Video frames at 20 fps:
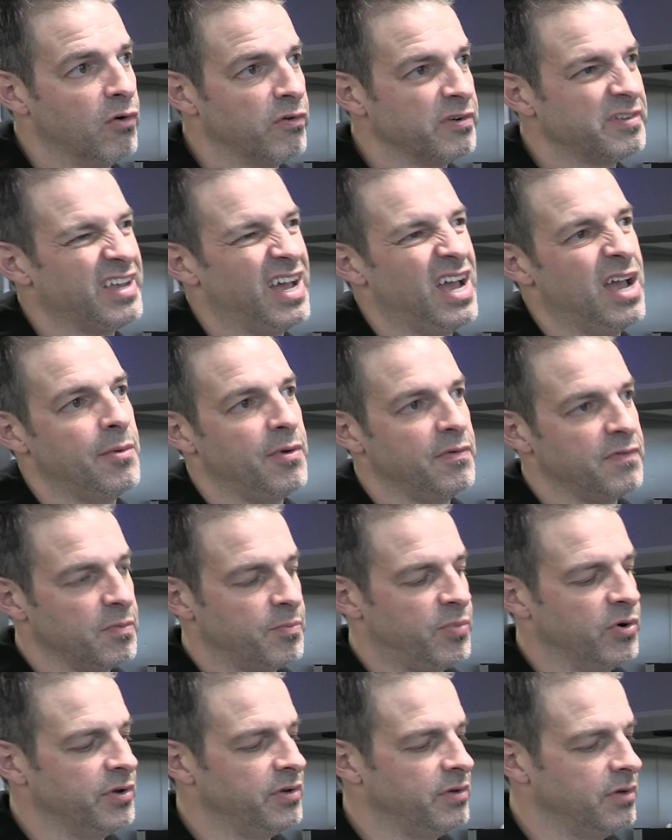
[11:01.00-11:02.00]
over time, if you
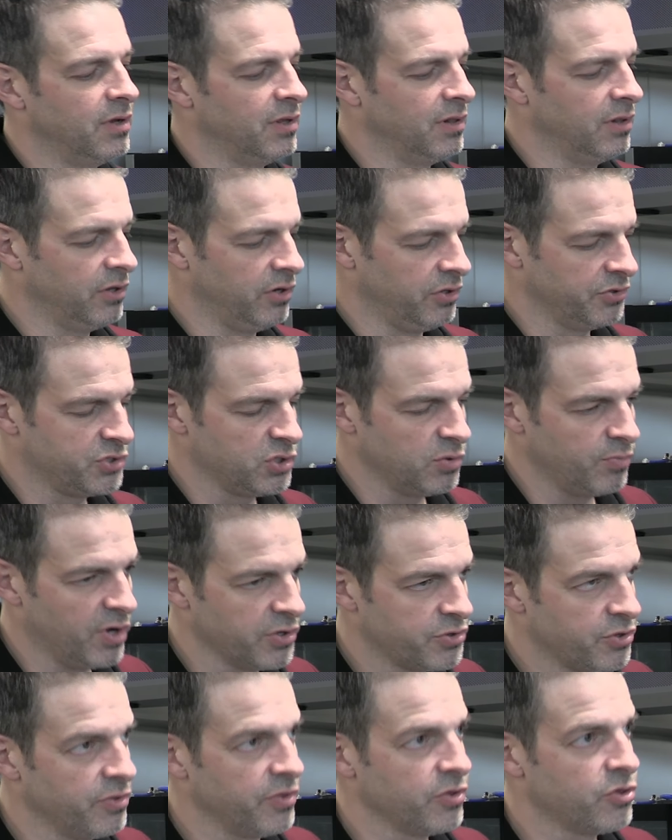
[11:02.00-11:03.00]
put a little too
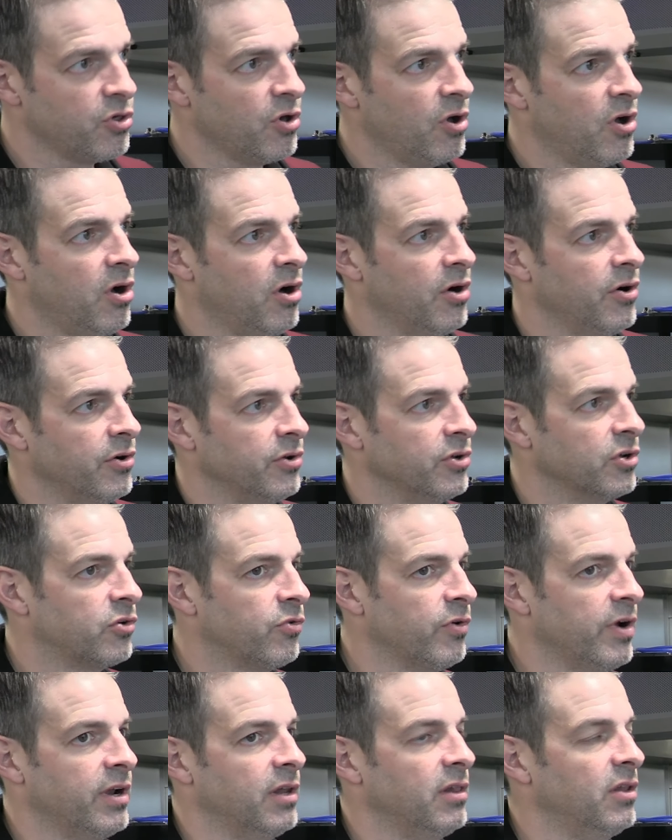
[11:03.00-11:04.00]
much in the jar or you
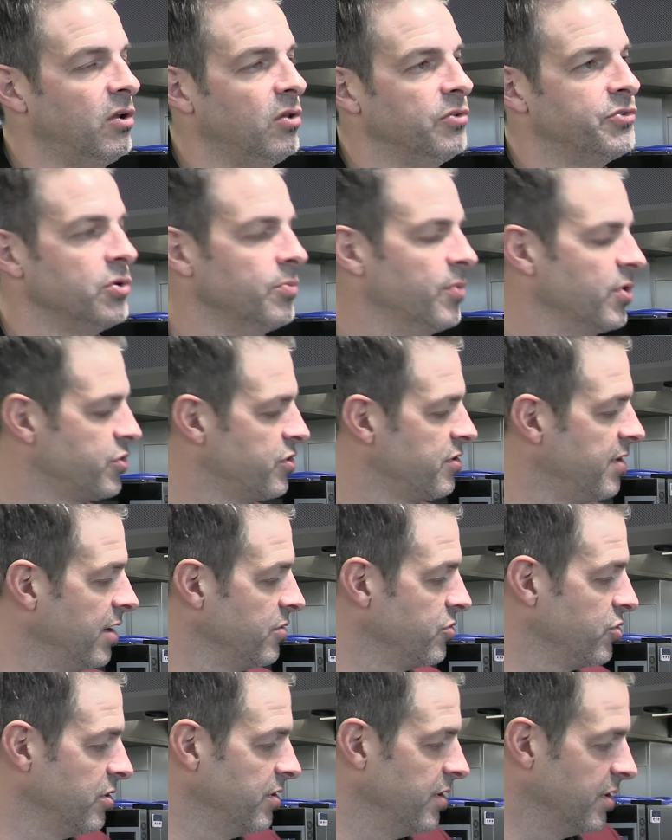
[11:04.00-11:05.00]
create a little too much
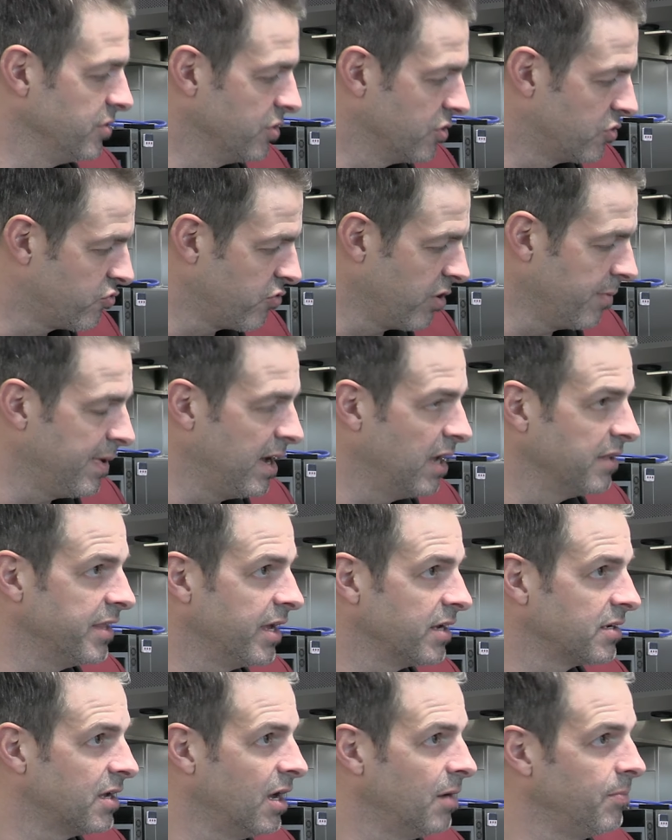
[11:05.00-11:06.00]
tension and you strip out
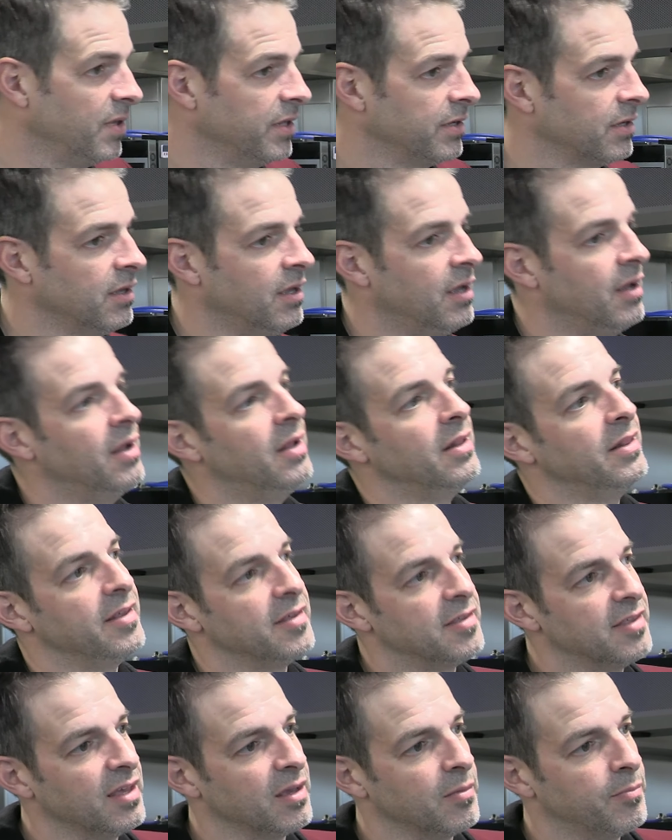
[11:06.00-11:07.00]
that coupling,
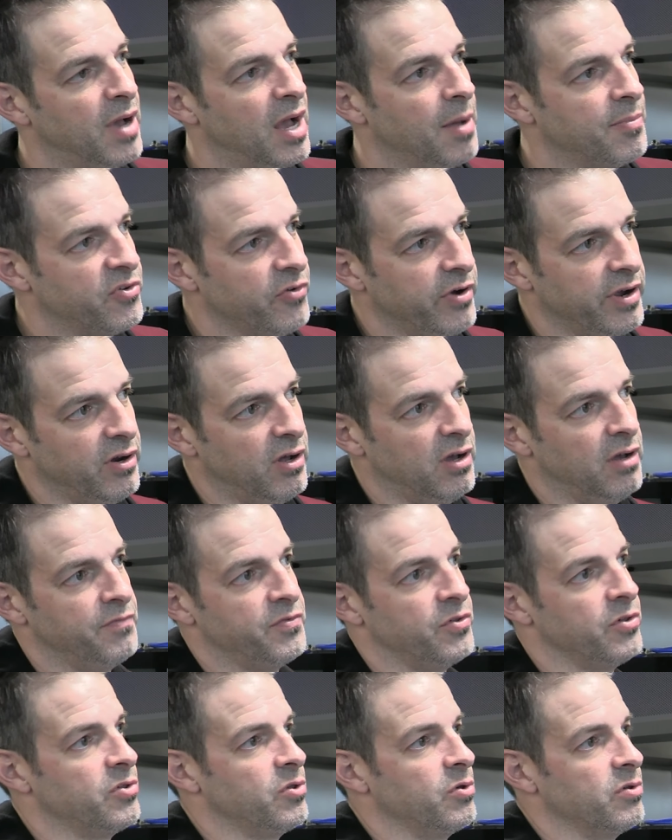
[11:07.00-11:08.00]
this thing pops right off.
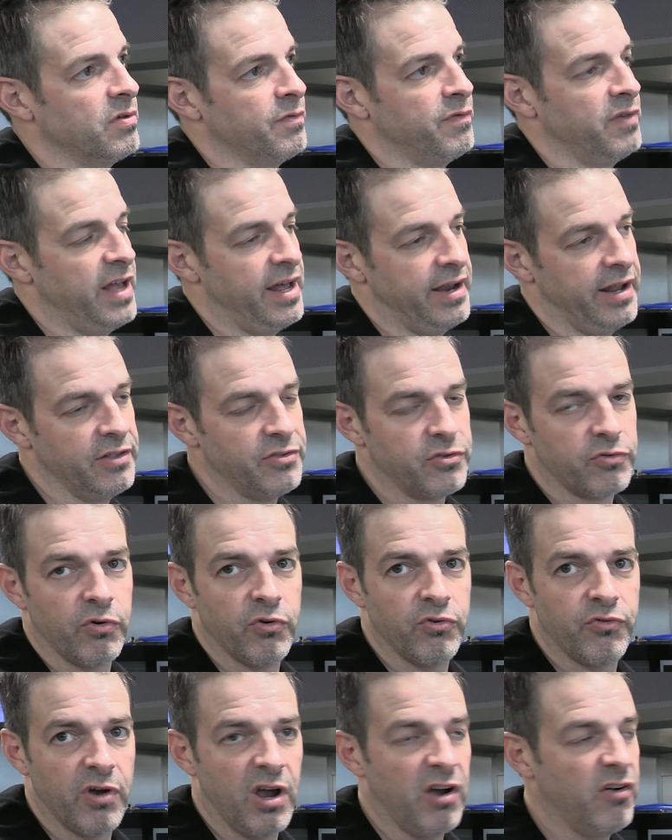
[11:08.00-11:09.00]
Just use a flathead
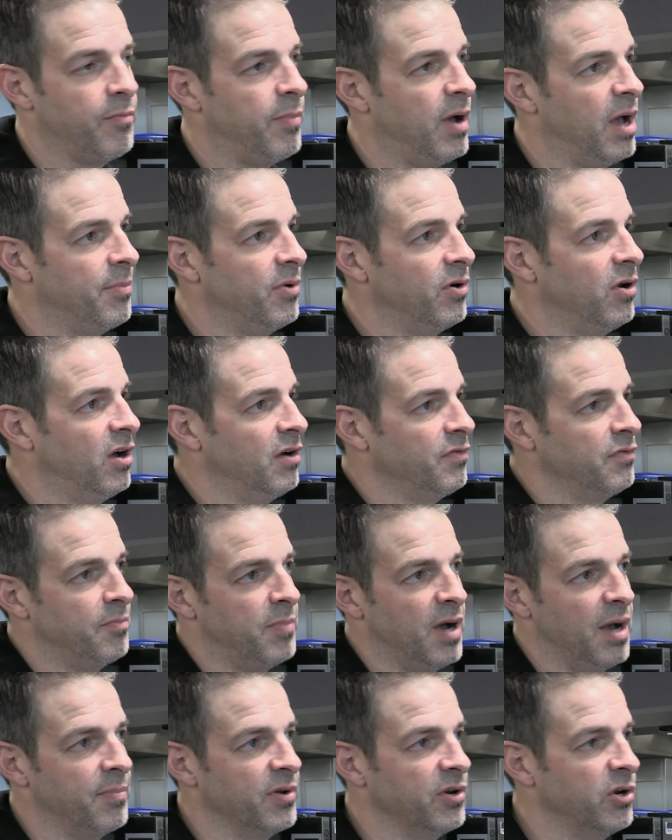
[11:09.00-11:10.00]
screwdriver, pop it off,
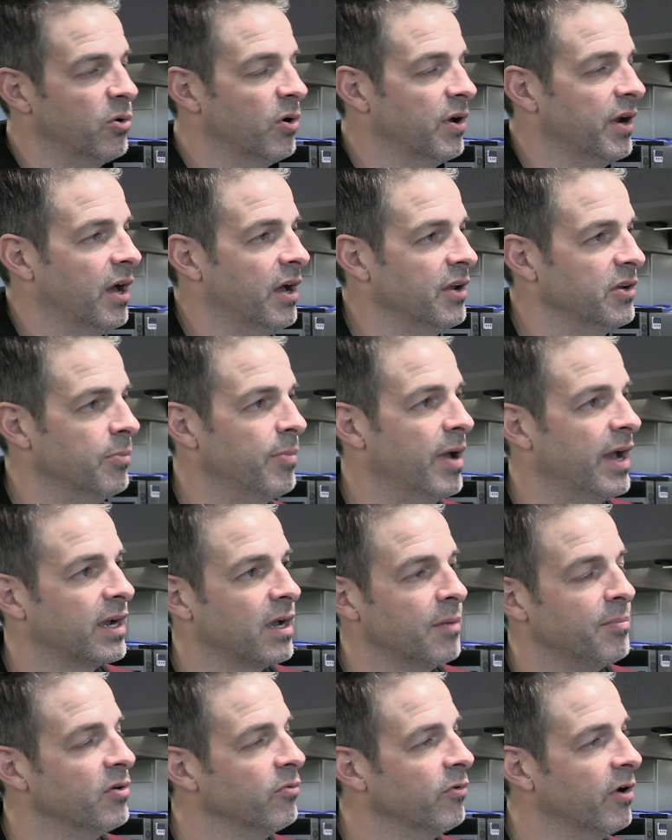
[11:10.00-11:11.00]
pop a new one on, you're back
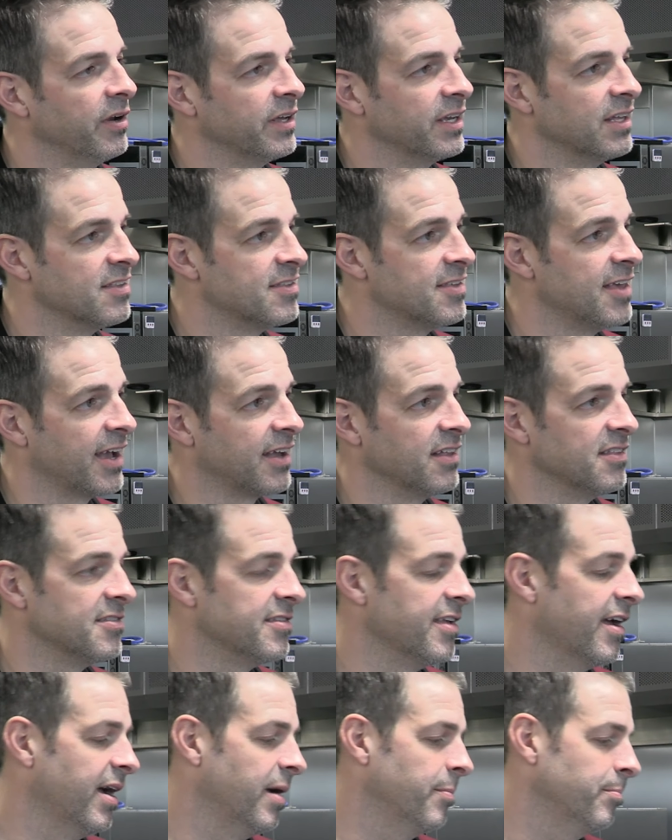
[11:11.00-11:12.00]
up and running in seconds
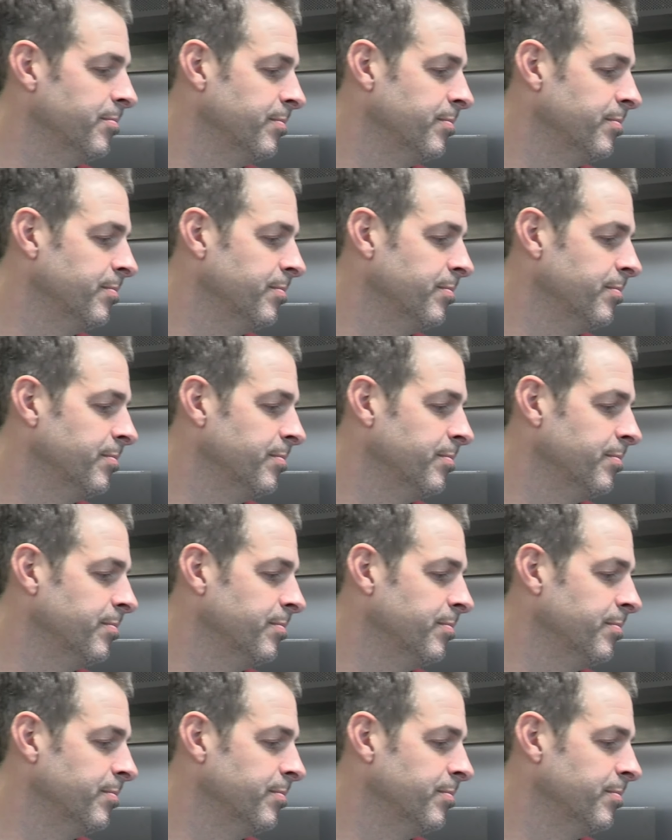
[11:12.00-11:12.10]
time.